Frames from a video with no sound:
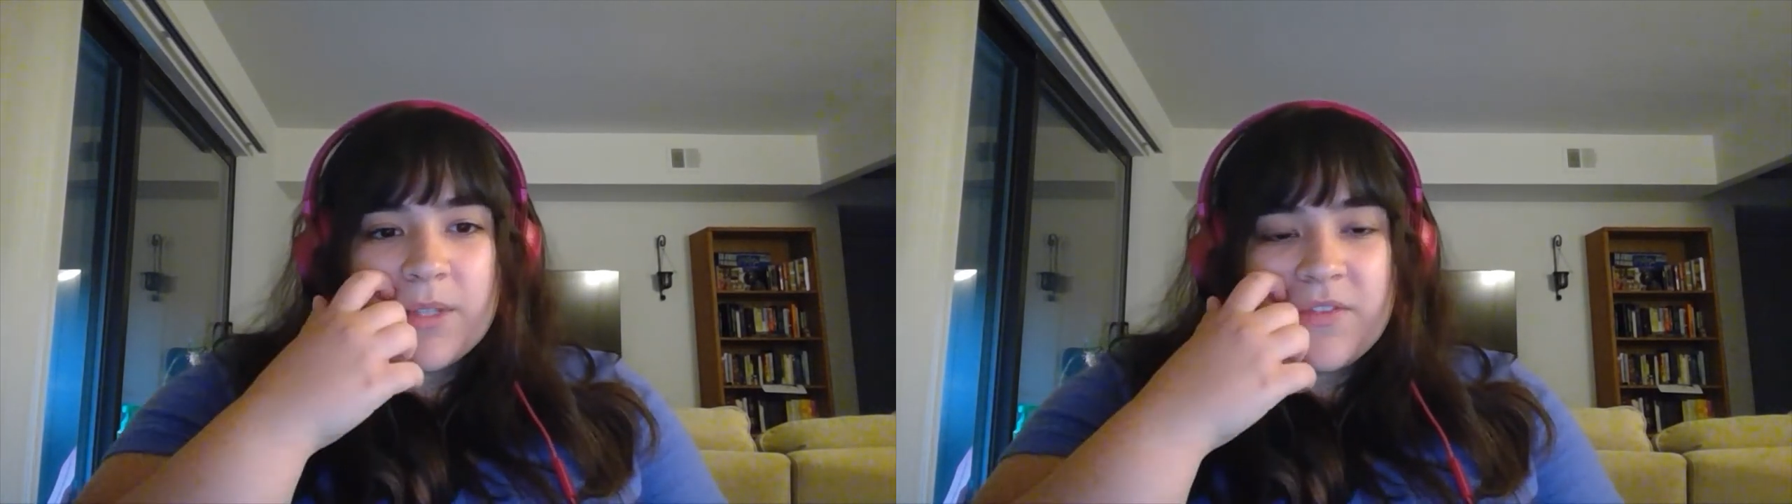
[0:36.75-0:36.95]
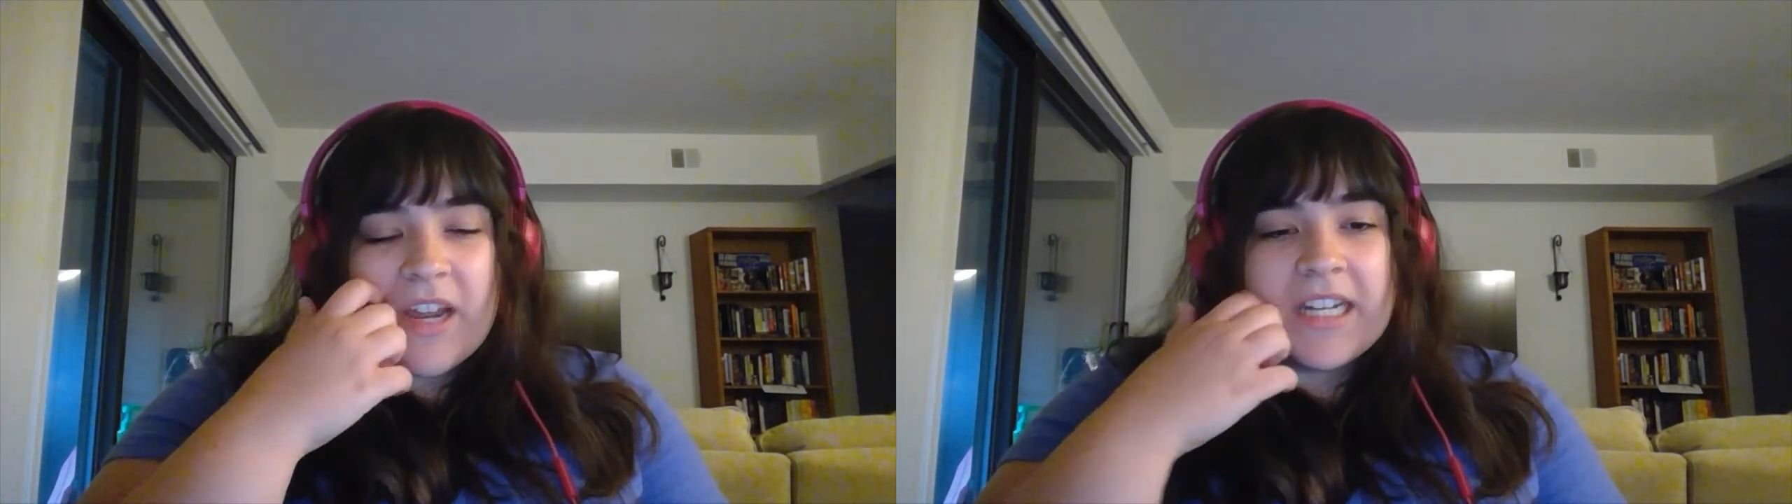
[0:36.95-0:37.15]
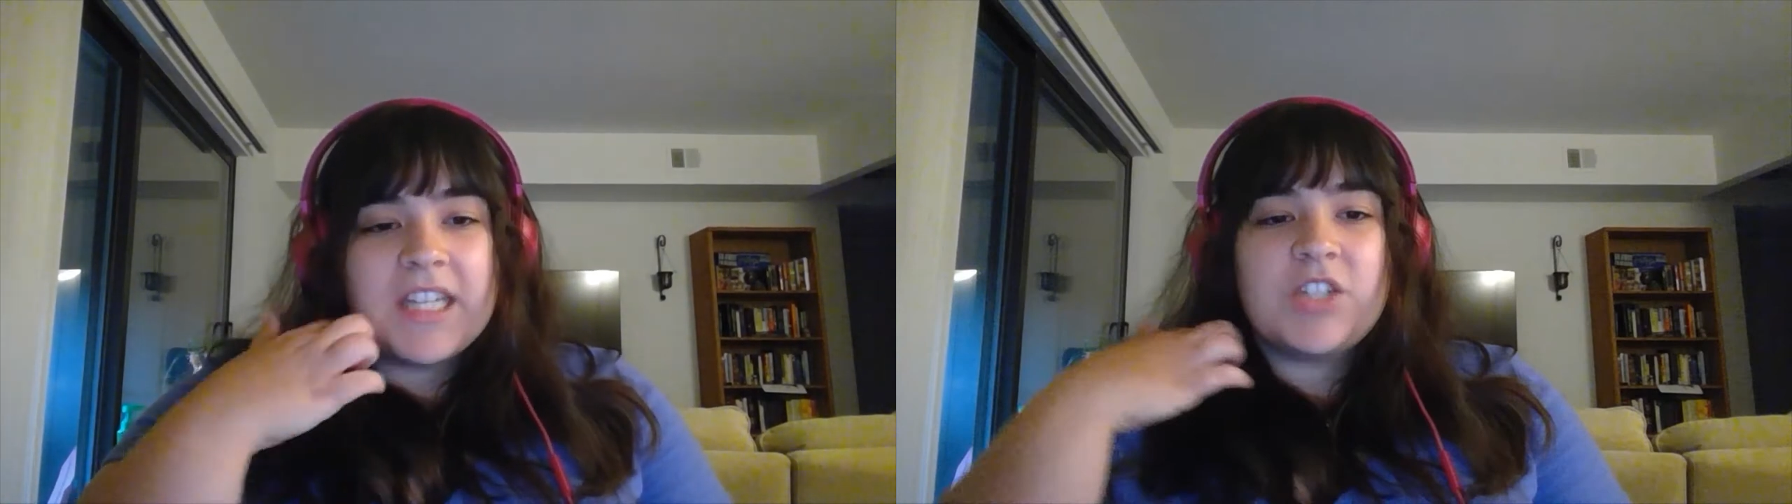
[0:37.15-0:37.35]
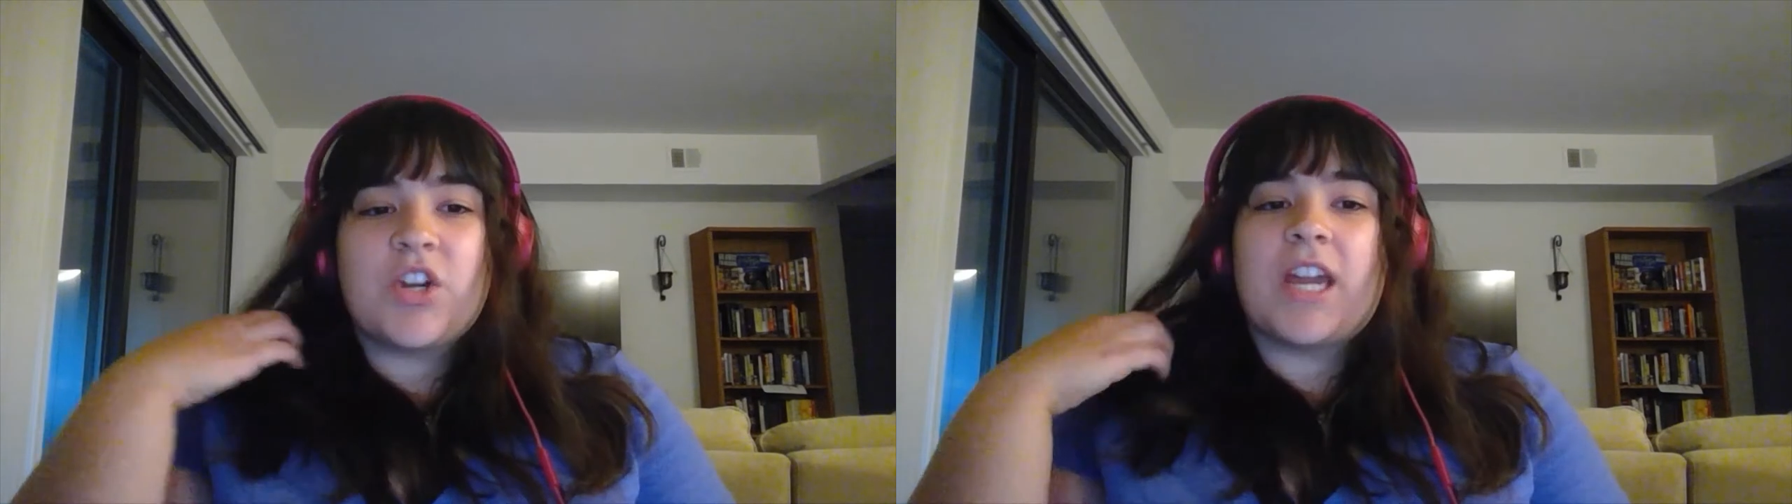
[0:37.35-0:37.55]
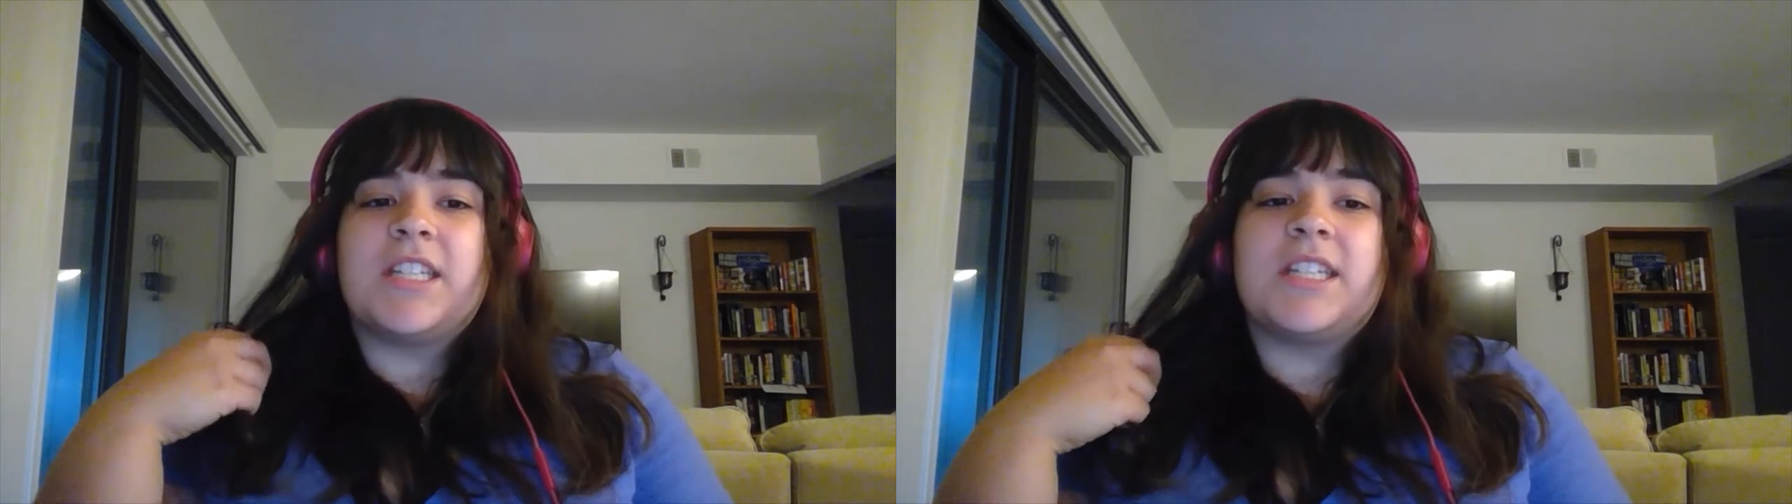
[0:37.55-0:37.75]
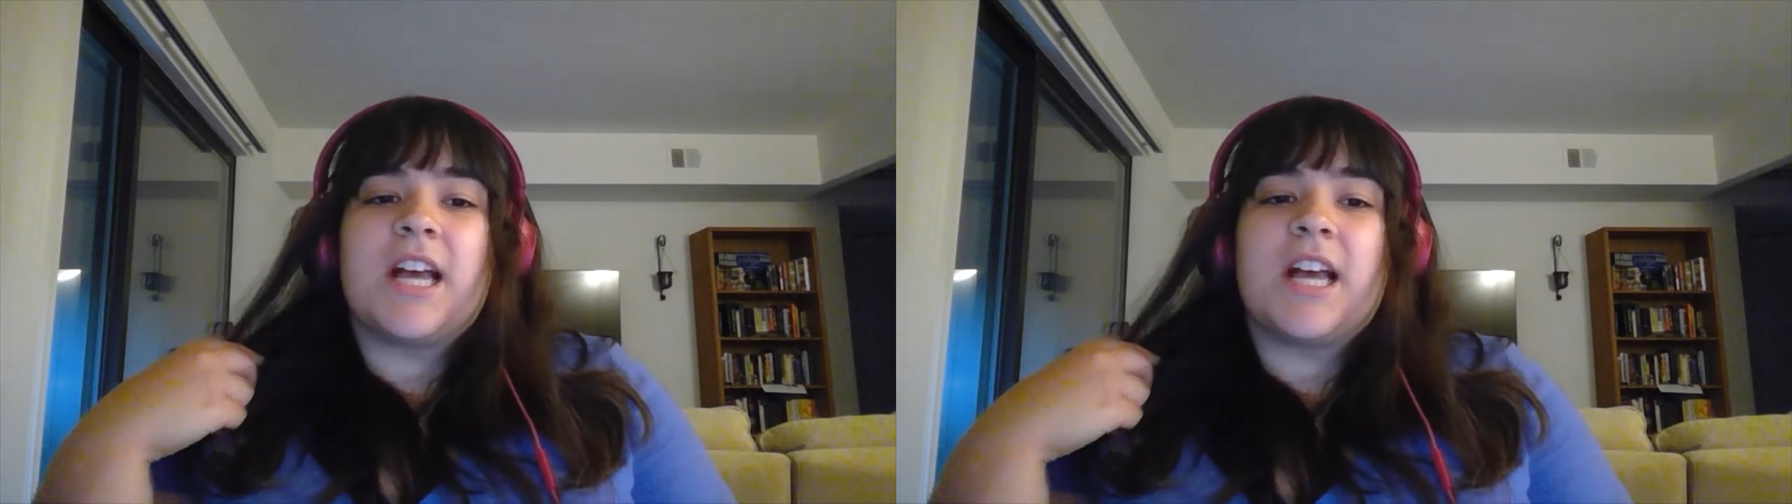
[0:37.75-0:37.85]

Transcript: was finally trying to